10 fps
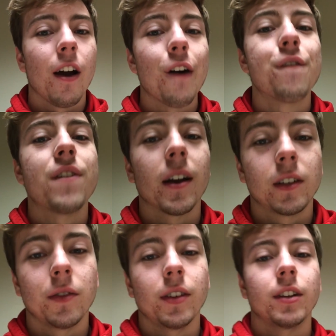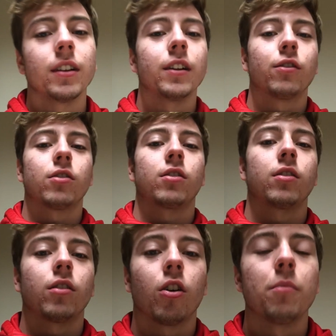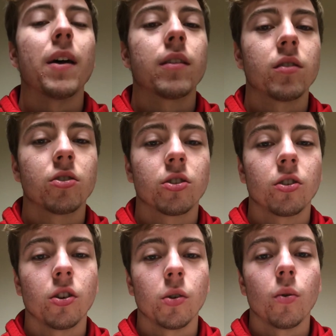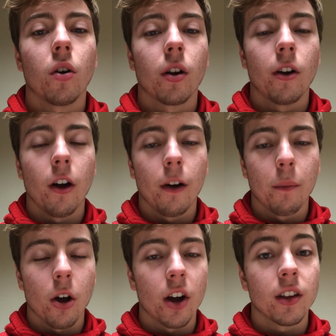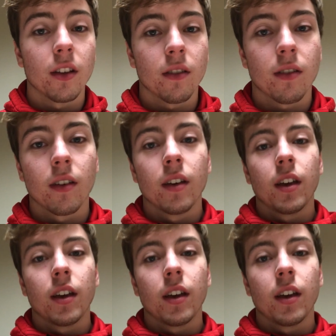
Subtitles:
effectively deliver our message to our audience